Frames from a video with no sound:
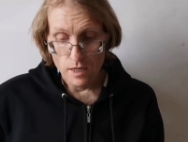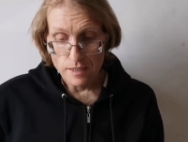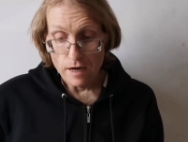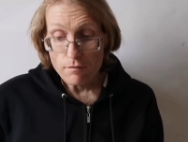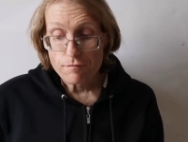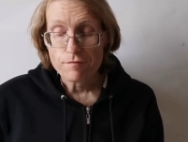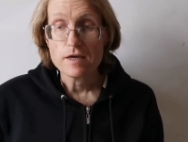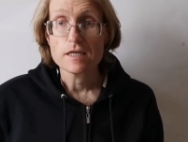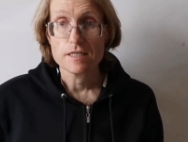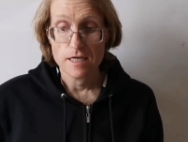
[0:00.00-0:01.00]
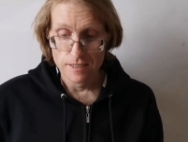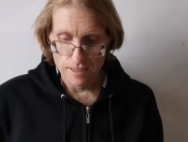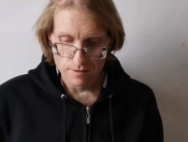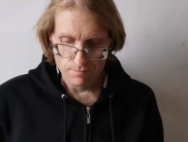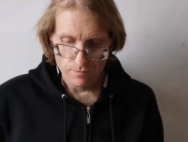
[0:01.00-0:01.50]
Now fear set
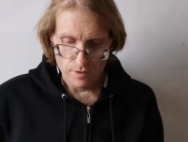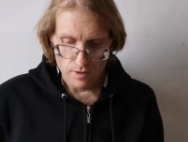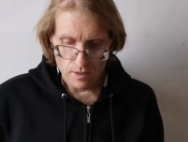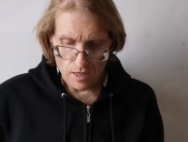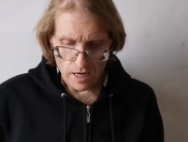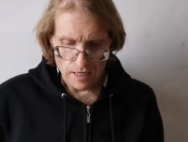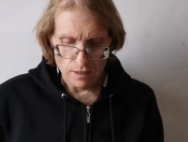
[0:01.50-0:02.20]
in, and